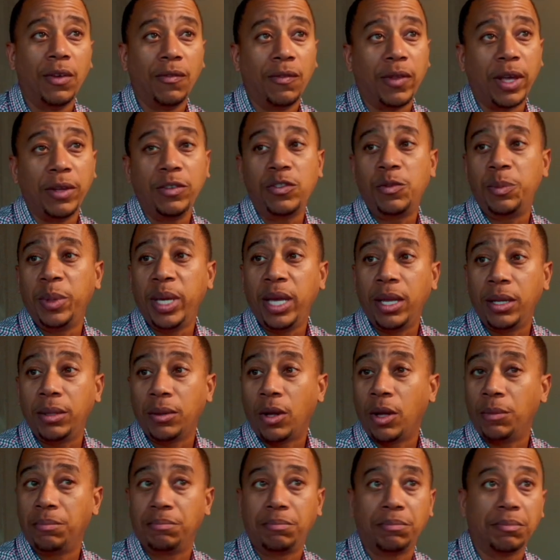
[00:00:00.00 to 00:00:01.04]
they spent
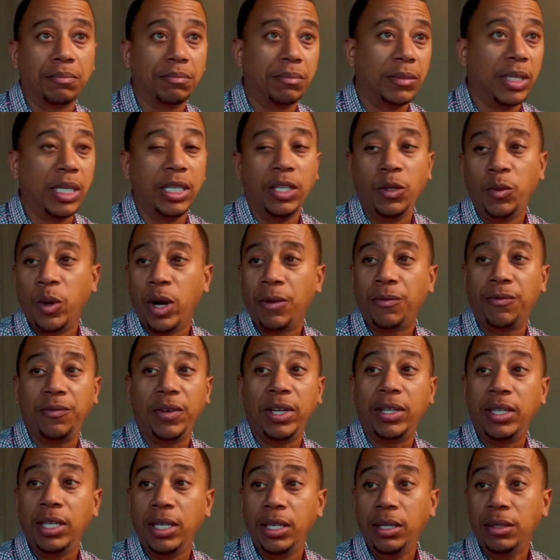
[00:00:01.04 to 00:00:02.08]
anywhere
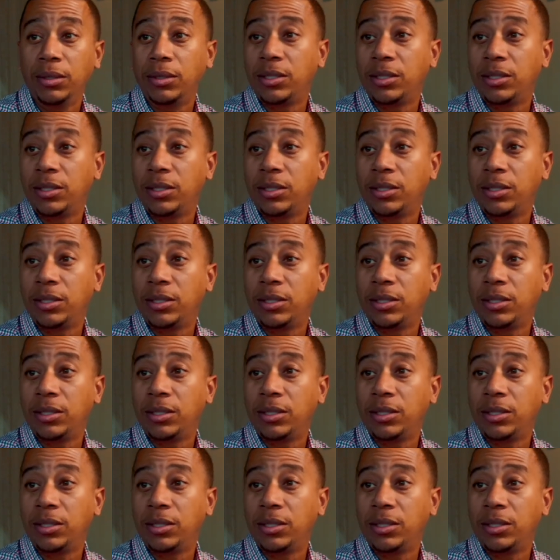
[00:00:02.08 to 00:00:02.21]
$50,000,